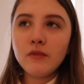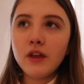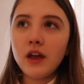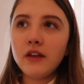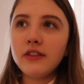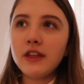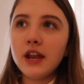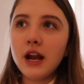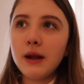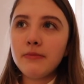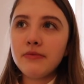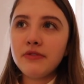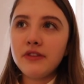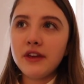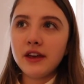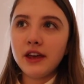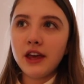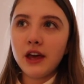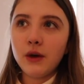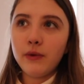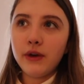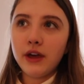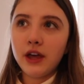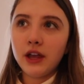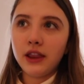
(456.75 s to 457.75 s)
And then I'm
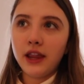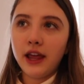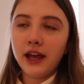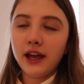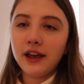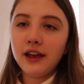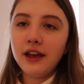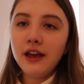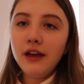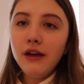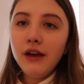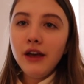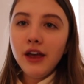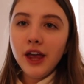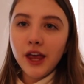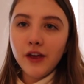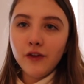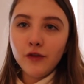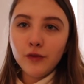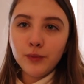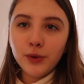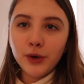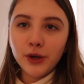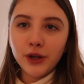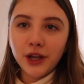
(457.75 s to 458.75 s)
thinking we can like
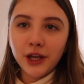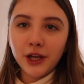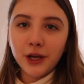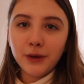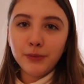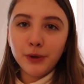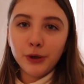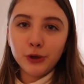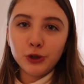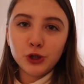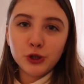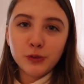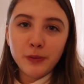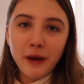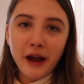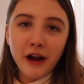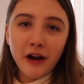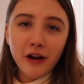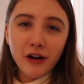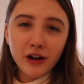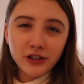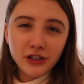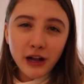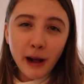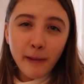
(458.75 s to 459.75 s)
even put like a poached
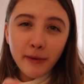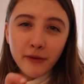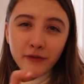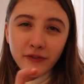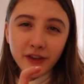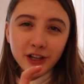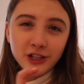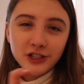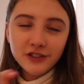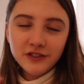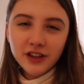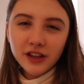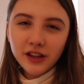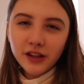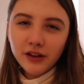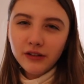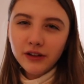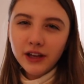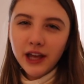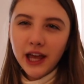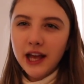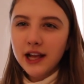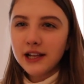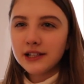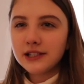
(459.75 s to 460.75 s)
pear on top of each of the
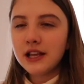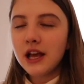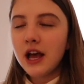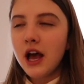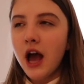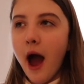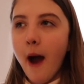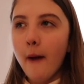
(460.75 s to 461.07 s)
little cakes.